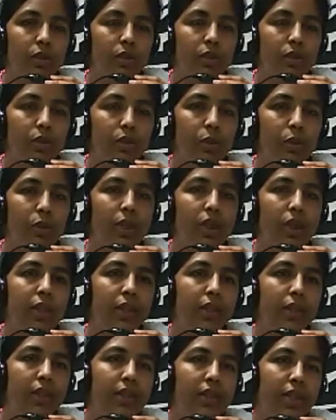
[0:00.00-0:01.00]
So
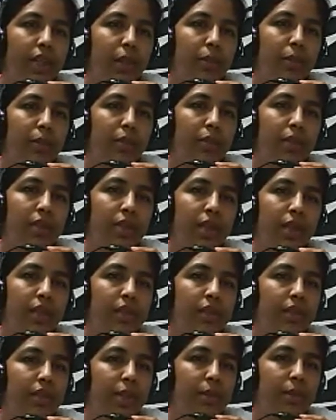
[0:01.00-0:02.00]
here the stems,
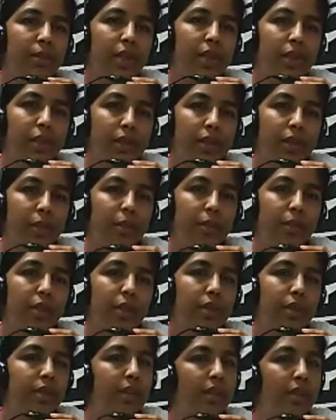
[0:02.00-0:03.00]
young stems
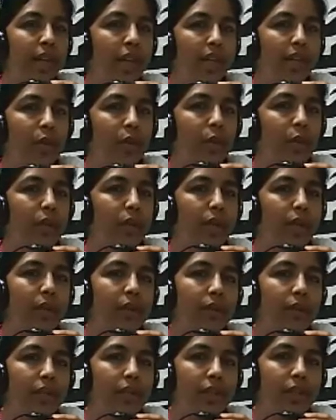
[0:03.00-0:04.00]
resembles the dicot
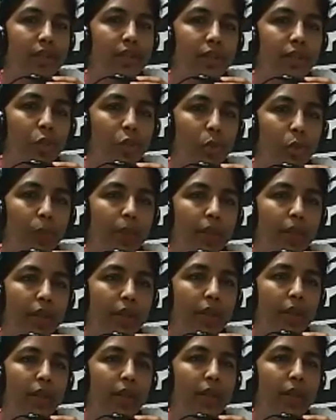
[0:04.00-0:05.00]
and sunken
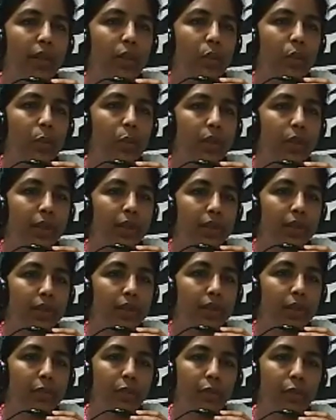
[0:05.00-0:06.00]
stomata and cortex,
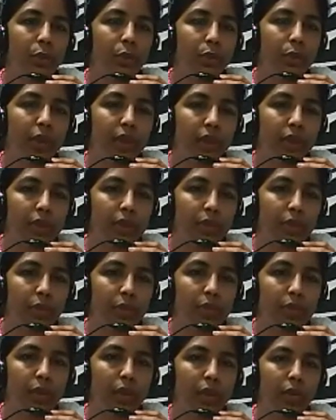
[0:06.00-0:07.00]
a few layers of
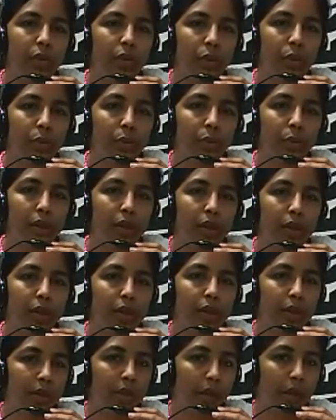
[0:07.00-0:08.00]
the
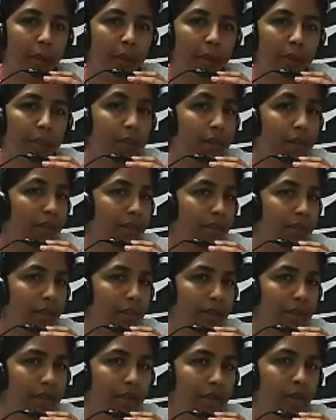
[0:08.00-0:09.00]
fluorochymatous
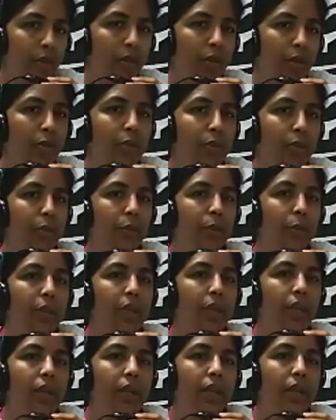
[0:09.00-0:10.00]
cells or a few
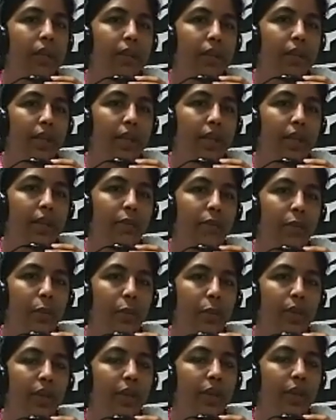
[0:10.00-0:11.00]
second
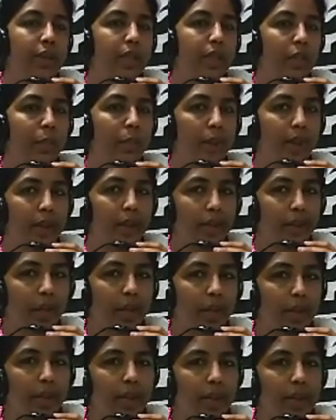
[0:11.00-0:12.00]
few layers are
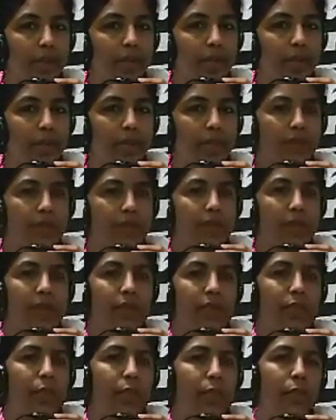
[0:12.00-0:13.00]
parenchymatous cells and
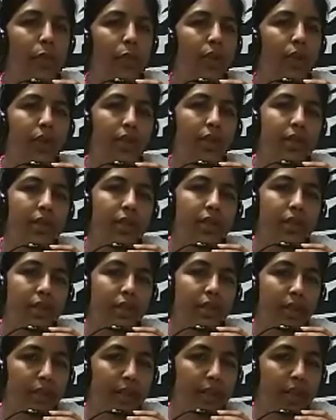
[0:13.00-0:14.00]
third few layers are
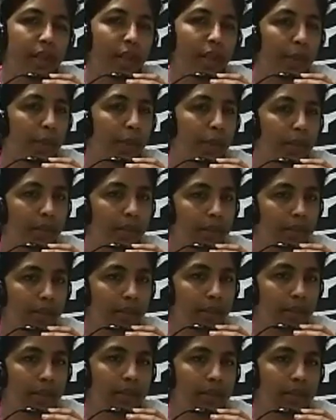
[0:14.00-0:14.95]
sclerenchymatous cells.